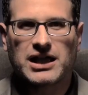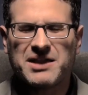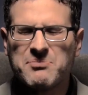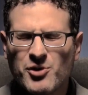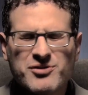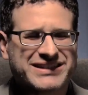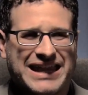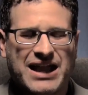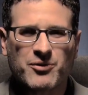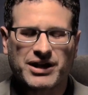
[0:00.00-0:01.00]
I broke
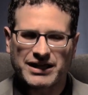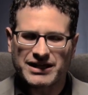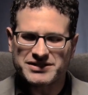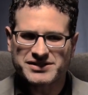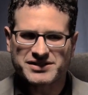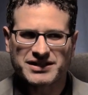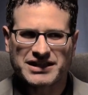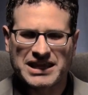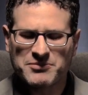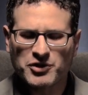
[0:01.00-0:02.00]
down. I
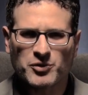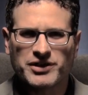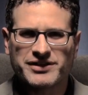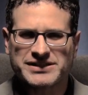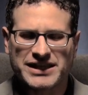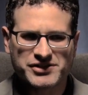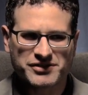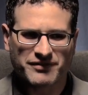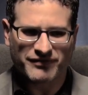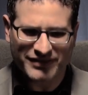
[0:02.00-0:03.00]
just came to the
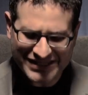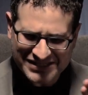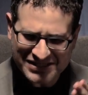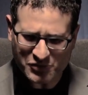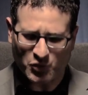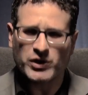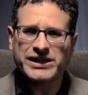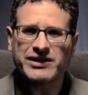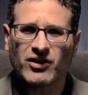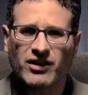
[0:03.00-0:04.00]
realization of this is
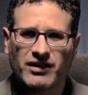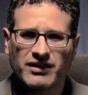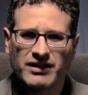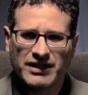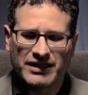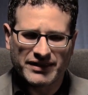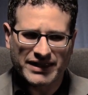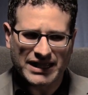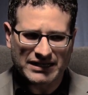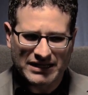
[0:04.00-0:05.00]
real.
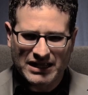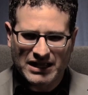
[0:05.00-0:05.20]
That